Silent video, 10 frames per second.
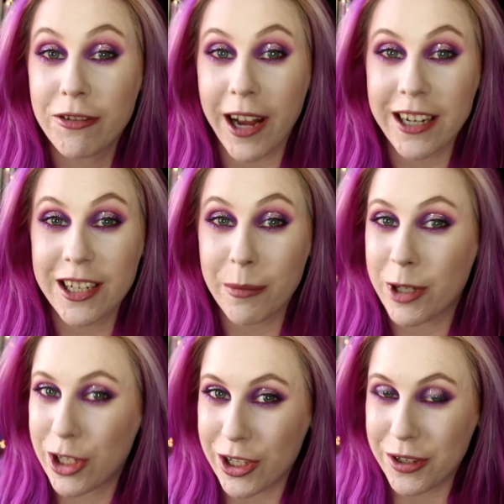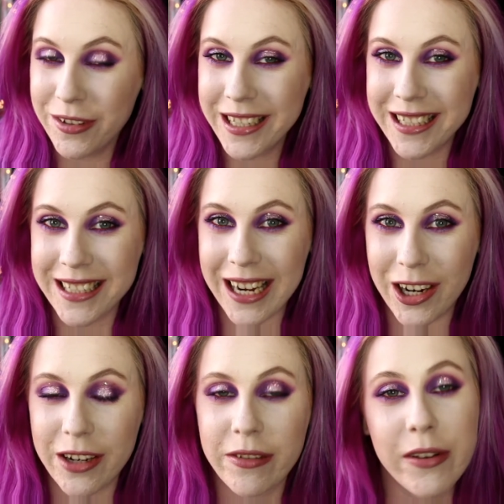Fact number two is
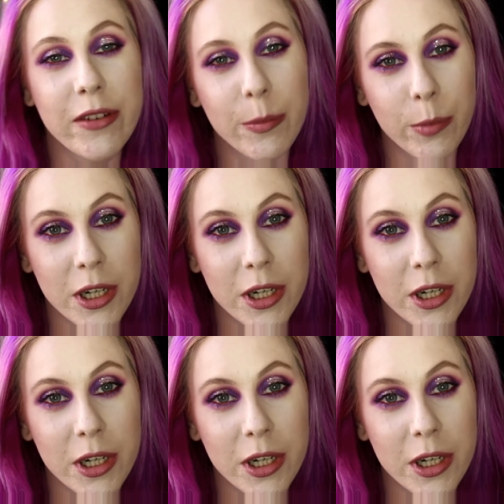that I've lived in